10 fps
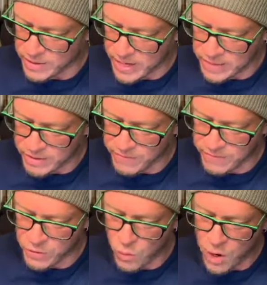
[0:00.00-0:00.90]

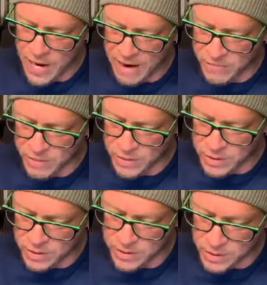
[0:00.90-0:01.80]
1951, after
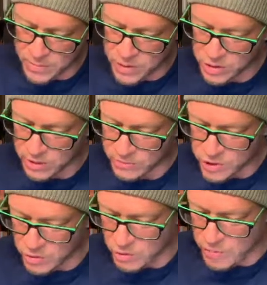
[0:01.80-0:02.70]
the dismissal of
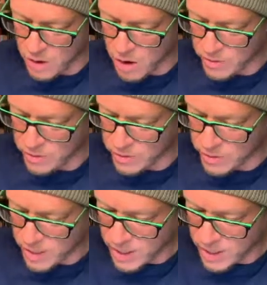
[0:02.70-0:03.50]
General MacArthur.